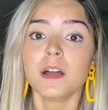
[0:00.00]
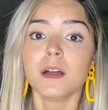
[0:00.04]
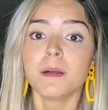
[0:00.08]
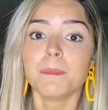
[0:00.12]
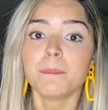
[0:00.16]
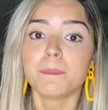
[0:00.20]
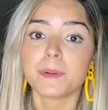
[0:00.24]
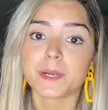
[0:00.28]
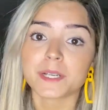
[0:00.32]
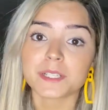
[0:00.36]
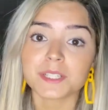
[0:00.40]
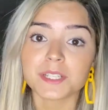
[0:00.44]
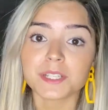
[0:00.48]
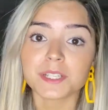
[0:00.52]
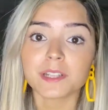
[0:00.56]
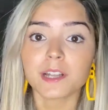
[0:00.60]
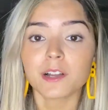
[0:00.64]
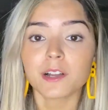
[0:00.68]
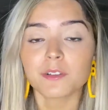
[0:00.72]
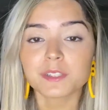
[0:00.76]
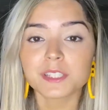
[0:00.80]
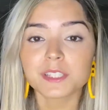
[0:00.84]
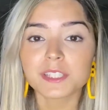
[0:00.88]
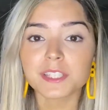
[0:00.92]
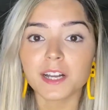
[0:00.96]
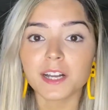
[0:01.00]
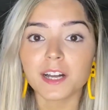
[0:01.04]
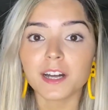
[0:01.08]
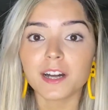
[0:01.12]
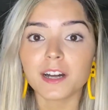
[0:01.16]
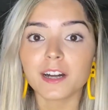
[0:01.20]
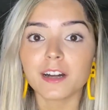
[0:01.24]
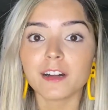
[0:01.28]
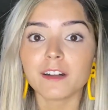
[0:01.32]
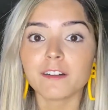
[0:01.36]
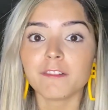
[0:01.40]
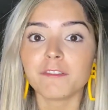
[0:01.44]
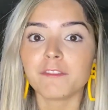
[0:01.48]
personal
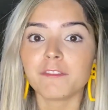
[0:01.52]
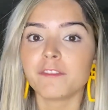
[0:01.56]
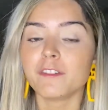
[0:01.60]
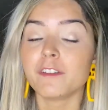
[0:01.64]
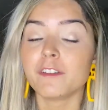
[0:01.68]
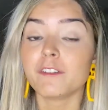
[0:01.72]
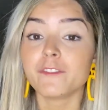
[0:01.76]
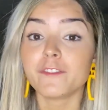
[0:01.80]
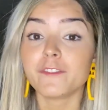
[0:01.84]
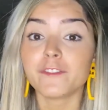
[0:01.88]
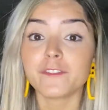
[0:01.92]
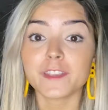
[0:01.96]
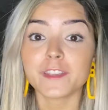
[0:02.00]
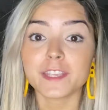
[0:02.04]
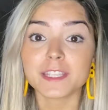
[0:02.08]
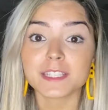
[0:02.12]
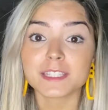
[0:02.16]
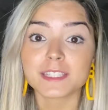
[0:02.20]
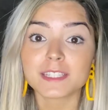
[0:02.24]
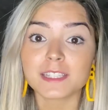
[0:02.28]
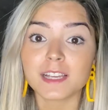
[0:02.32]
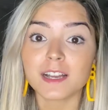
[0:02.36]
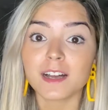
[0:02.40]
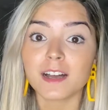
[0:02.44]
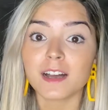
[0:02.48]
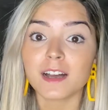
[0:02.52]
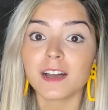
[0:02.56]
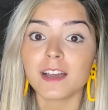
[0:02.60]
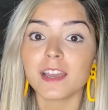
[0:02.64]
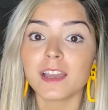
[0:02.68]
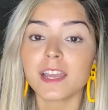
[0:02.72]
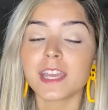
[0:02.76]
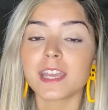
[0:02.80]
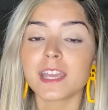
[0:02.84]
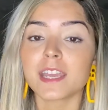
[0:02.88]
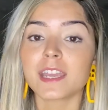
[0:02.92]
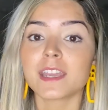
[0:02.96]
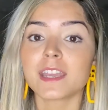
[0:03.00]
stuff, visa,
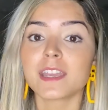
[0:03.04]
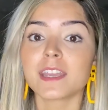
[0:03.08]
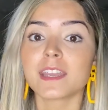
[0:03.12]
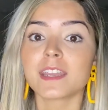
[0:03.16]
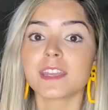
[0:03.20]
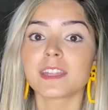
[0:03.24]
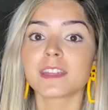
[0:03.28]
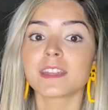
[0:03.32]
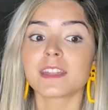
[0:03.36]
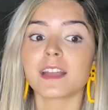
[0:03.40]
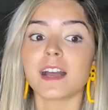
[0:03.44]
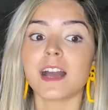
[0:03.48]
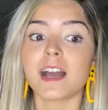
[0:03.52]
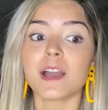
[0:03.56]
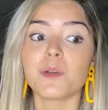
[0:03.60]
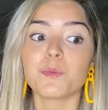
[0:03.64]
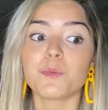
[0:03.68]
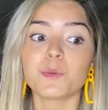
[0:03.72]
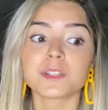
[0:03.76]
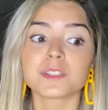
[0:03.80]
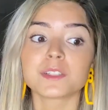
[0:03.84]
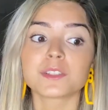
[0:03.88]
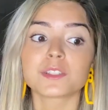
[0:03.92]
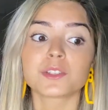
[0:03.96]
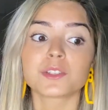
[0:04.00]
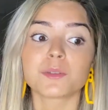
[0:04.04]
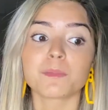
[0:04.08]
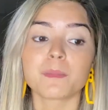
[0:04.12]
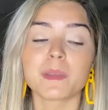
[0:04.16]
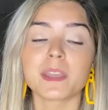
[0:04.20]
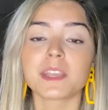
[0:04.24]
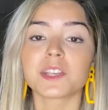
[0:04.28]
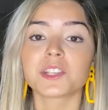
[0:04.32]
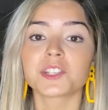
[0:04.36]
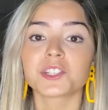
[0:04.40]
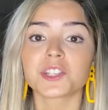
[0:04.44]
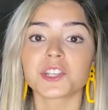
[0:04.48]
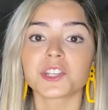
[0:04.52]
and I wanted to
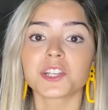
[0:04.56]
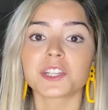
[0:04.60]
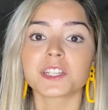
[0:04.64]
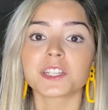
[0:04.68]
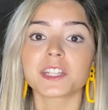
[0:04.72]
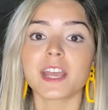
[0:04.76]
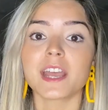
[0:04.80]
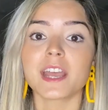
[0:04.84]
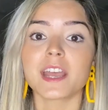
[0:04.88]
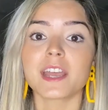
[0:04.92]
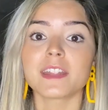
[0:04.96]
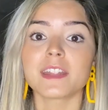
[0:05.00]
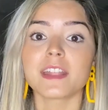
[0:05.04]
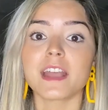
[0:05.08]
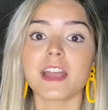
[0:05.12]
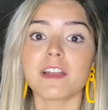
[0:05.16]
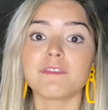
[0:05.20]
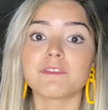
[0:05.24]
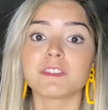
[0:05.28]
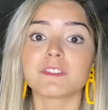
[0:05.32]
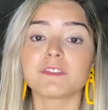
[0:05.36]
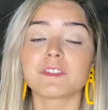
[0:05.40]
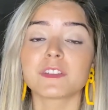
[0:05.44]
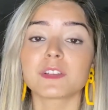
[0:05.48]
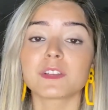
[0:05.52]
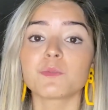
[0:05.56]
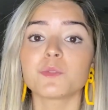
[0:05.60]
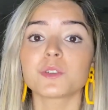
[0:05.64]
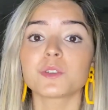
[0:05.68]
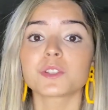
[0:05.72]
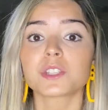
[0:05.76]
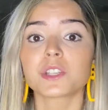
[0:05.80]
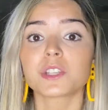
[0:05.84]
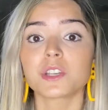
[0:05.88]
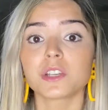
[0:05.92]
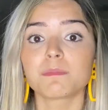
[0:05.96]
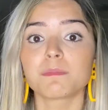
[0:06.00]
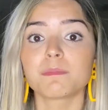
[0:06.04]
make sure that everything was
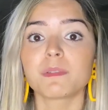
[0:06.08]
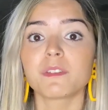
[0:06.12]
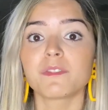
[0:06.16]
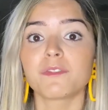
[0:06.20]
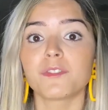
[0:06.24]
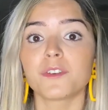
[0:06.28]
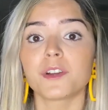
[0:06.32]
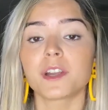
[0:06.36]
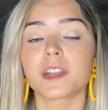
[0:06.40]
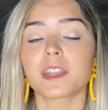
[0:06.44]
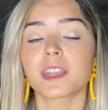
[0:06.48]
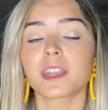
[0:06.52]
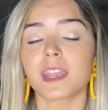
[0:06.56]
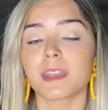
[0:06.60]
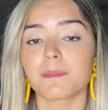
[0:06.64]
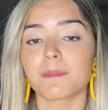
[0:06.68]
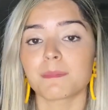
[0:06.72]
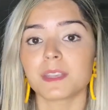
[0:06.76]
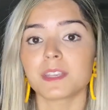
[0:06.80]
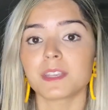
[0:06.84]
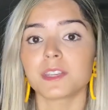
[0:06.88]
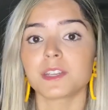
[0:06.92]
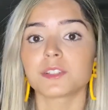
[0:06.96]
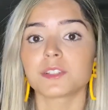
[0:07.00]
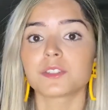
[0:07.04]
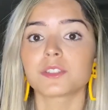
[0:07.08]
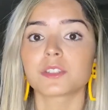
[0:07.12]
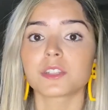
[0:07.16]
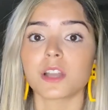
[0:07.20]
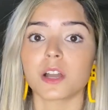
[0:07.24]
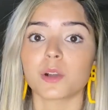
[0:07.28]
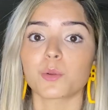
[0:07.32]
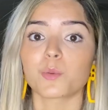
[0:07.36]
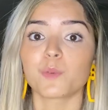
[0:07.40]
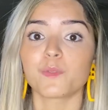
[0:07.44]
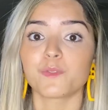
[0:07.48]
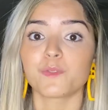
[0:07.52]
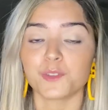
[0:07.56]
good before I came here to
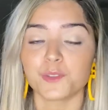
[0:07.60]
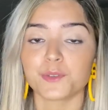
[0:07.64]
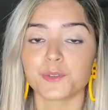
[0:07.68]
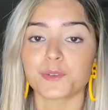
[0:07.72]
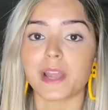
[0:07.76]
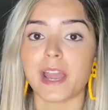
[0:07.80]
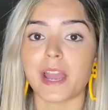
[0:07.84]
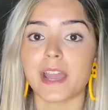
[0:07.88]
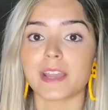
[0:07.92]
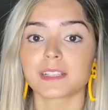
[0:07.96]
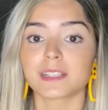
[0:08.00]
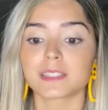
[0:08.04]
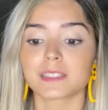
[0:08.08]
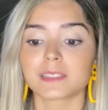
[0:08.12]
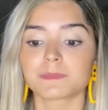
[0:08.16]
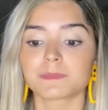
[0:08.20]
talk with you guys.